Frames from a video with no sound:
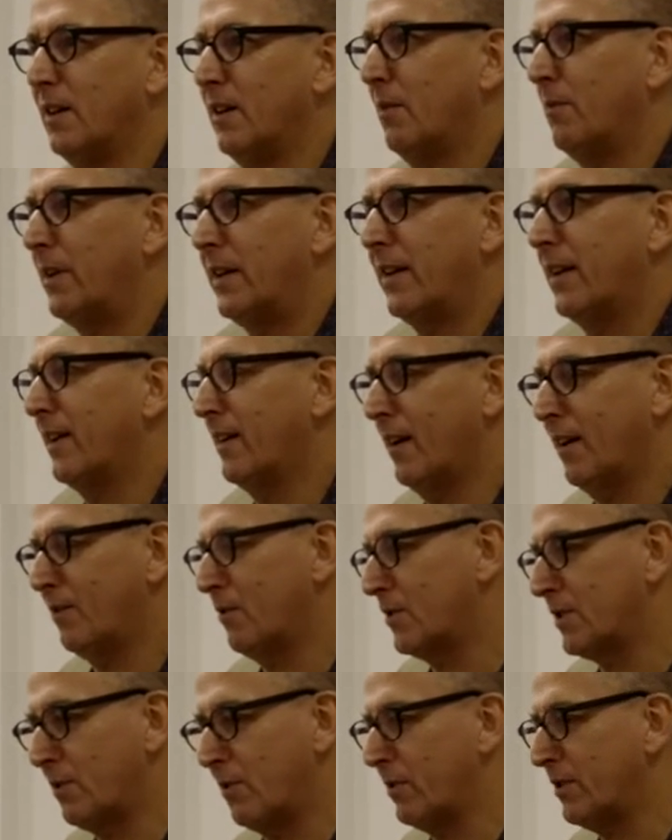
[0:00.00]
I mean, there
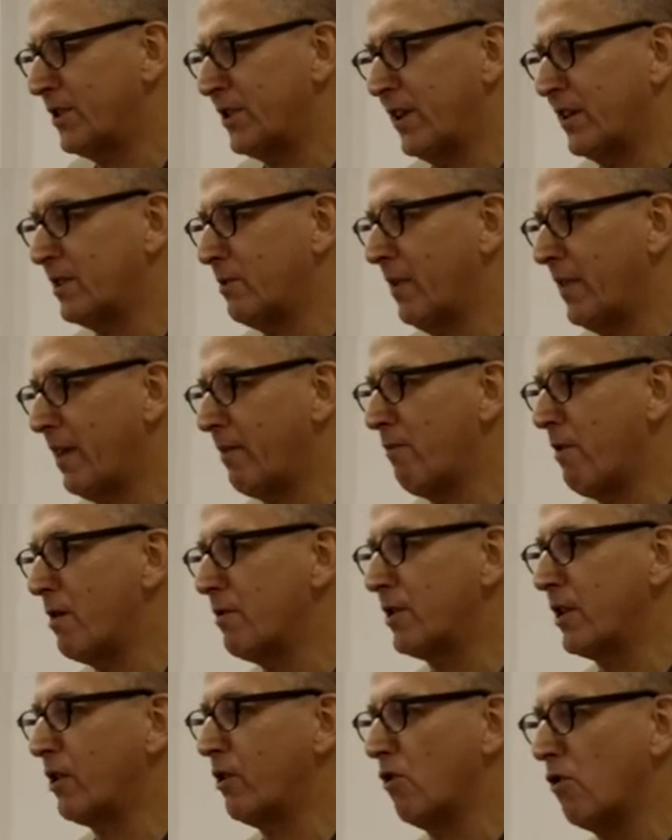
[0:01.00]
was one church where they
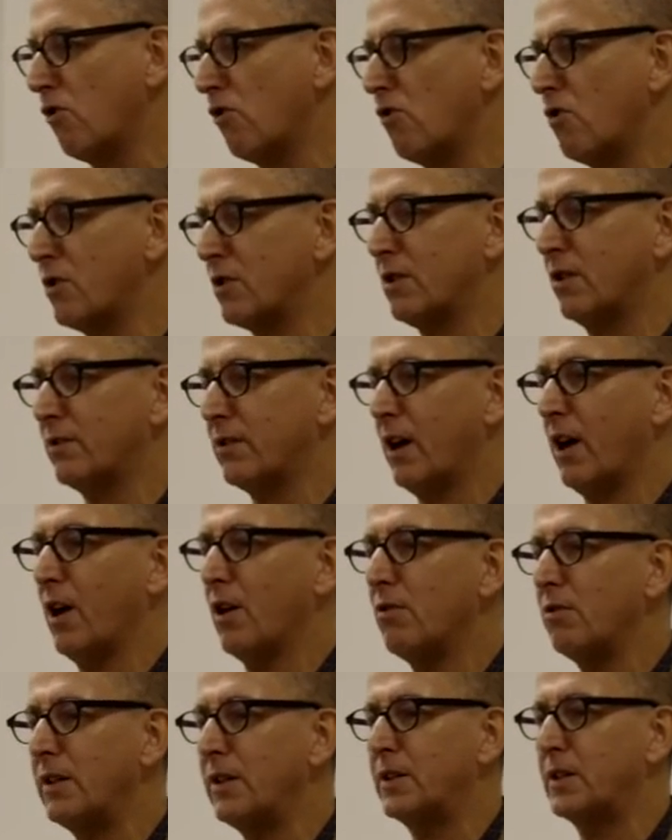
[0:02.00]
wrote a course on the
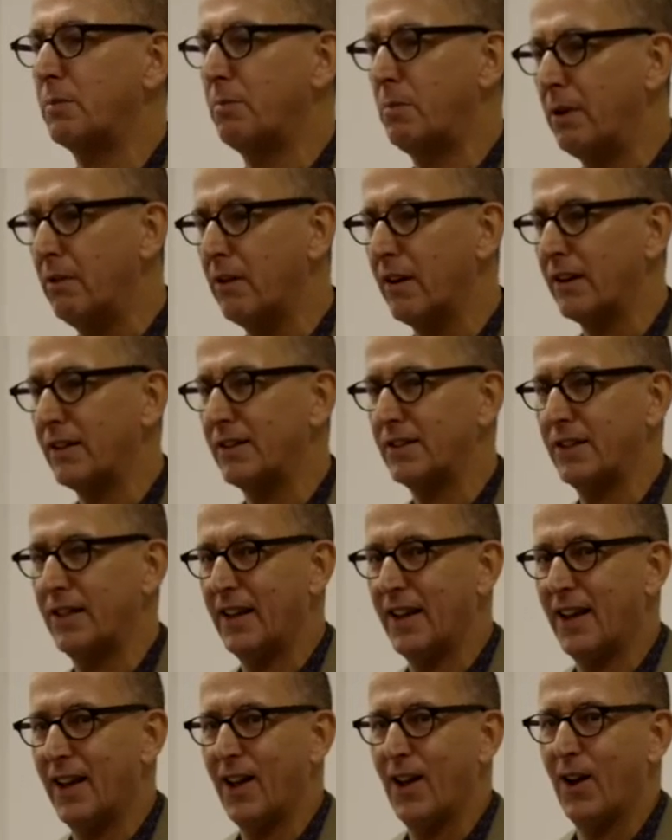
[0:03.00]
Holy Spirit
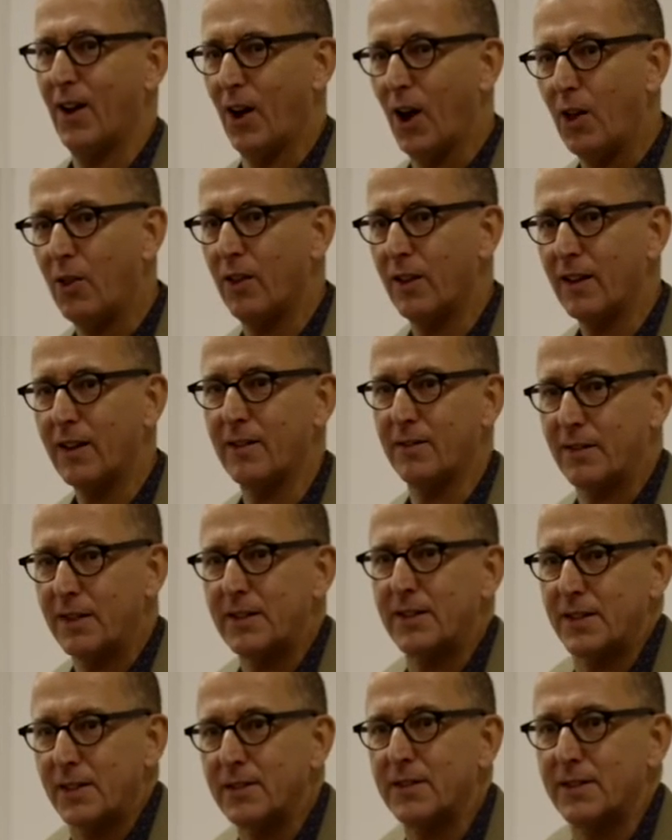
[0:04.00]

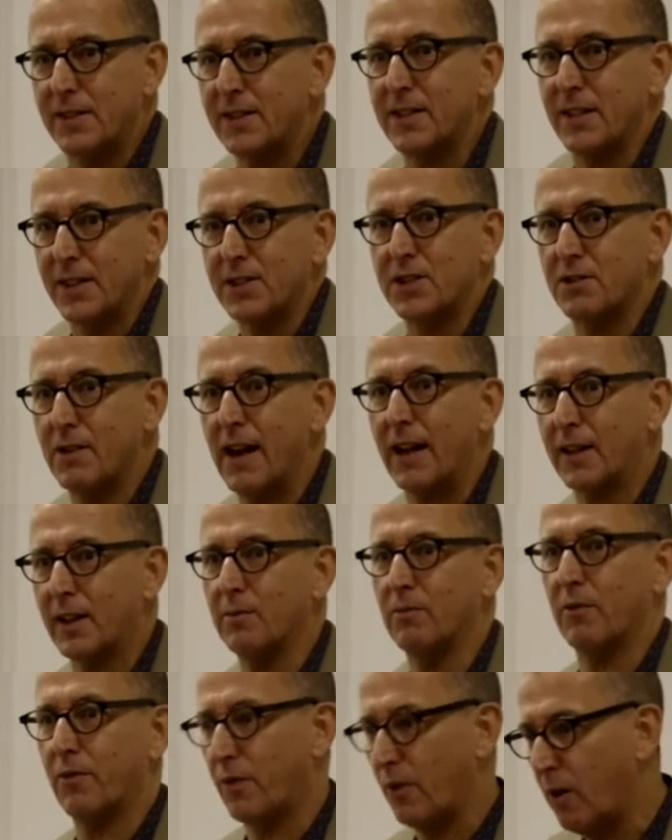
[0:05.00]
to distract
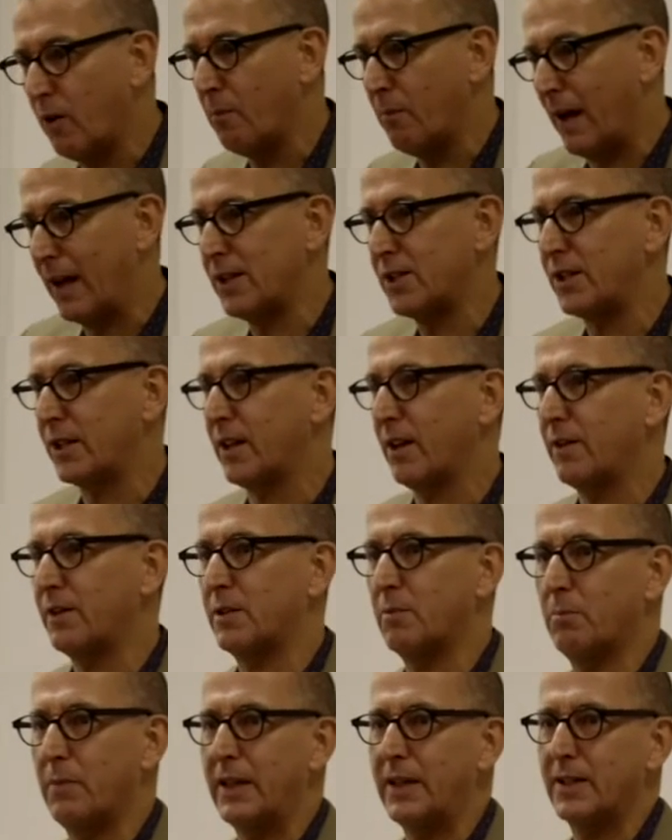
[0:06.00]
them from actually going
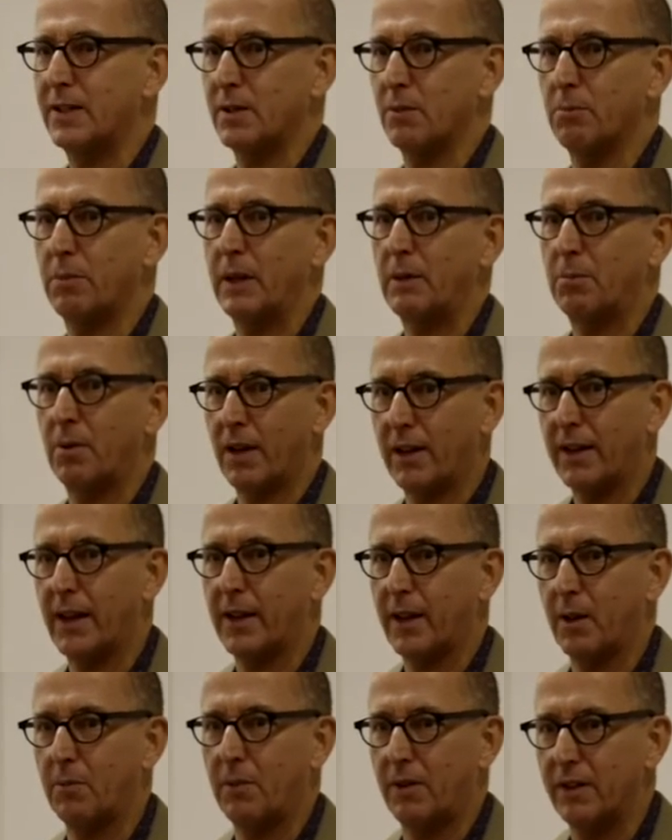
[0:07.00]
to meet some people in their
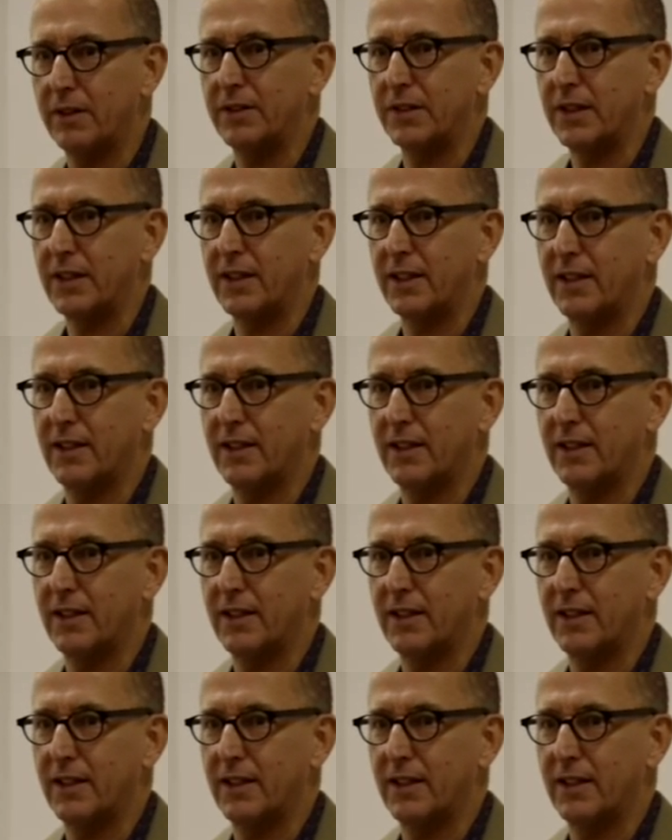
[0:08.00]
community.